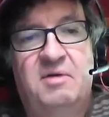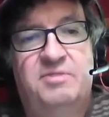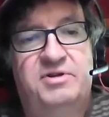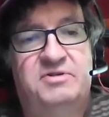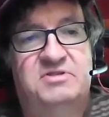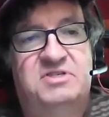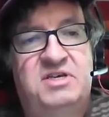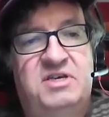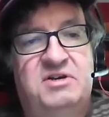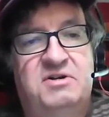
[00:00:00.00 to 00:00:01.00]
But you can
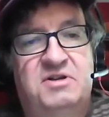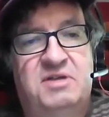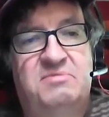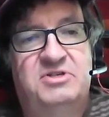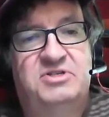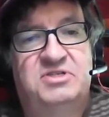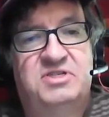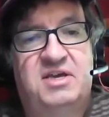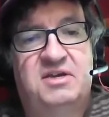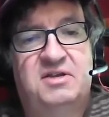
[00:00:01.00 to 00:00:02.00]
see here an image is
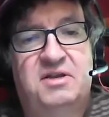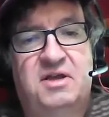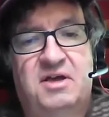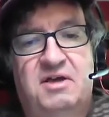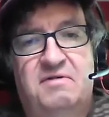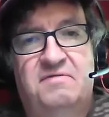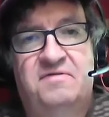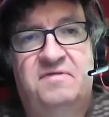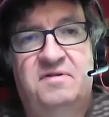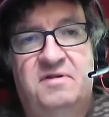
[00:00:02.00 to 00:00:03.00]
taken
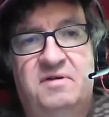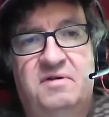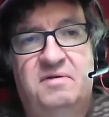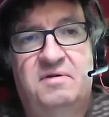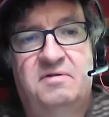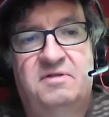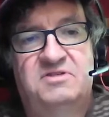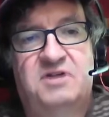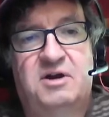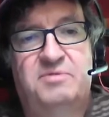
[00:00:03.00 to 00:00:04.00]
of
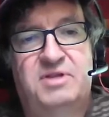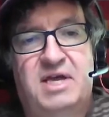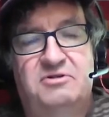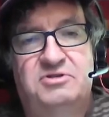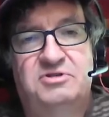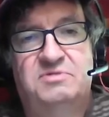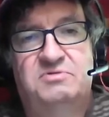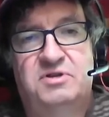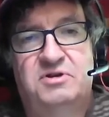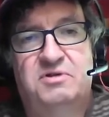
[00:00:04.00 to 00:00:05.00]
these carbon
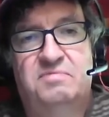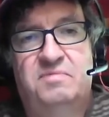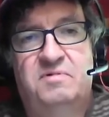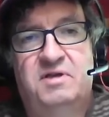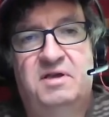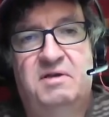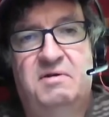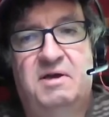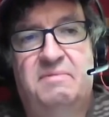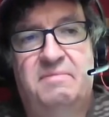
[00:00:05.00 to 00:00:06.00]
nanotubes when they're
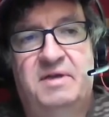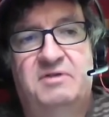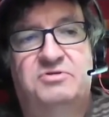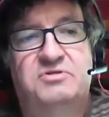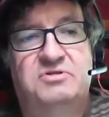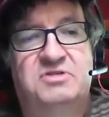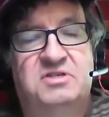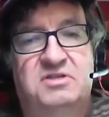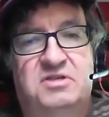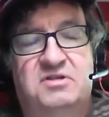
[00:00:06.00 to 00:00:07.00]
um, introduced
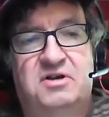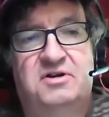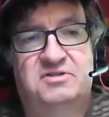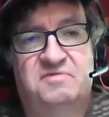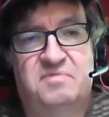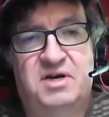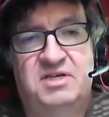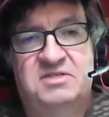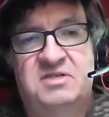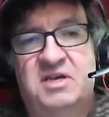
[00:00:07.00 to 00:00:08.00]
into the lungs of
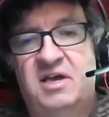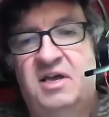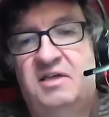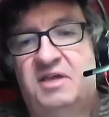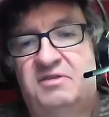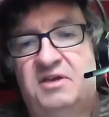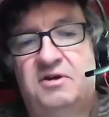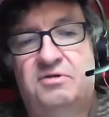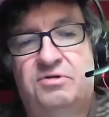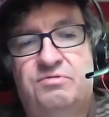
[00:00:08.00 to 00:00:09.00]
mice, that they
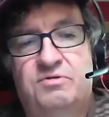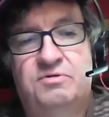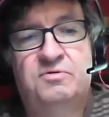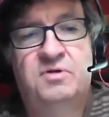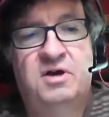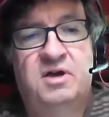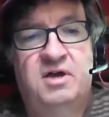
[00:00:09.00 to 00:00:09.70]
go through